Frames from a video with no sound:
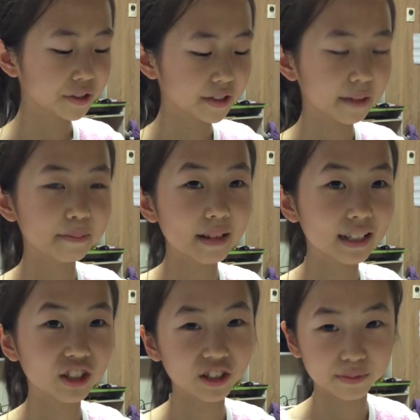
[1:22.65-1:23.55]
to the
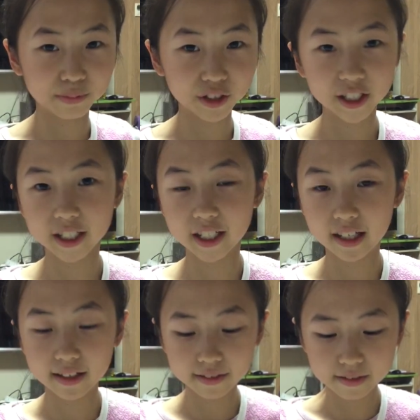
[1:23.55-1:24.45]
magic book.
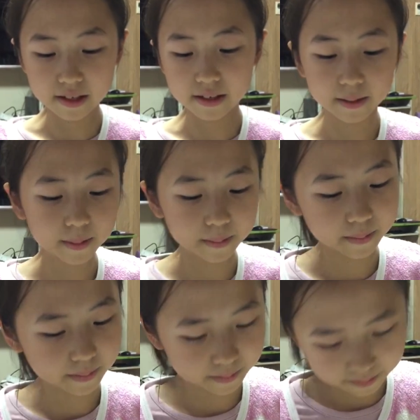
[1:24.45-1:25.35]
Mm-hmm. That's
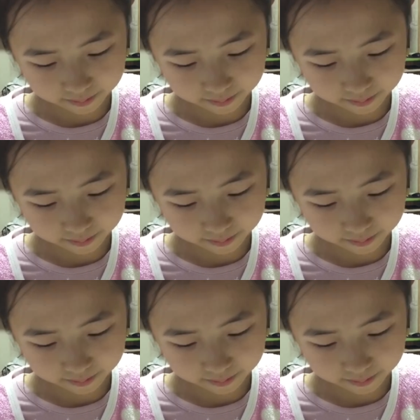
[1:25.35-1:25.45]
right.